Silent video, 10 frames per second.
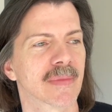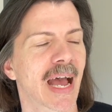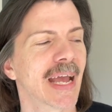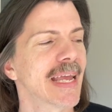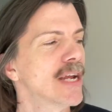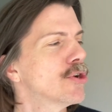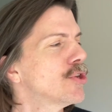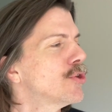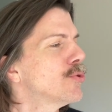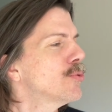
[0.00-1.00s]
I hear
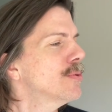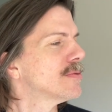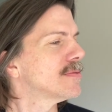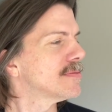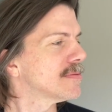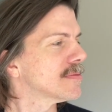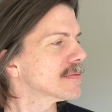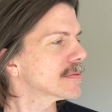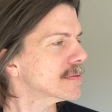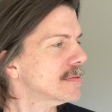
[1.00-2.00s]
you.
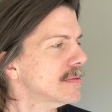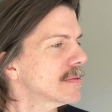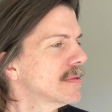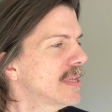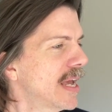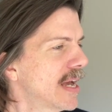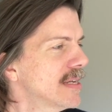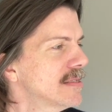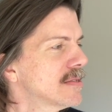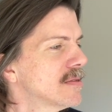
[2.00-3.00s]

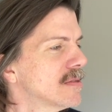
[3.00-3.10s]
Yes.